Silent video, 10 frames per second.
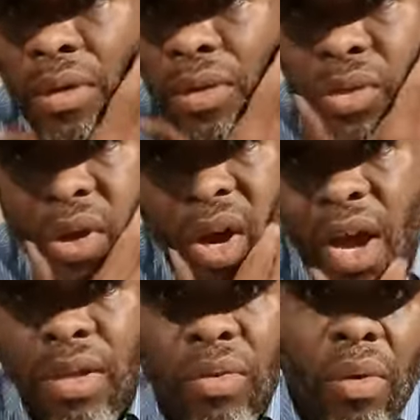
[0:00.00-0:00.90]
you know, I
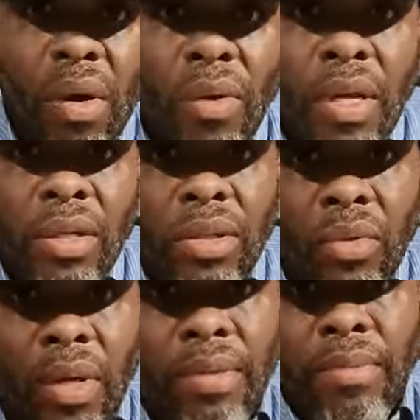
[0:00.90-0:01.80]
had to grow
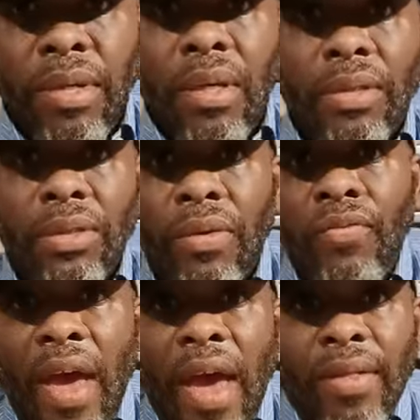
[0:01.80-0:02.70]
into it because of the
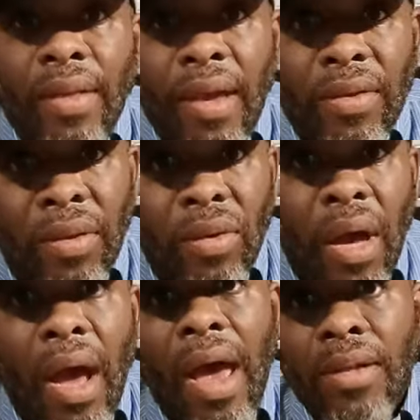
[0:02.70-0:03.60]
fact that, you know,
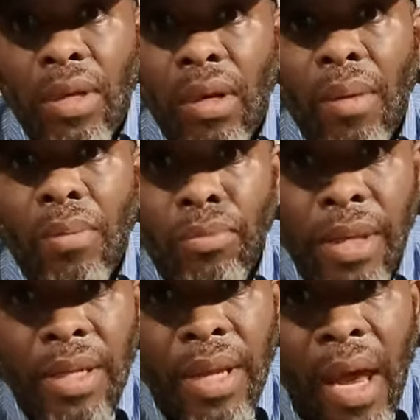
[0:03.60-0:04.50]
God had to humble
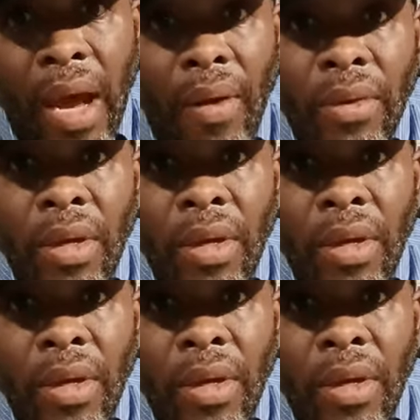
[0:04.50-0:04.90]
me down.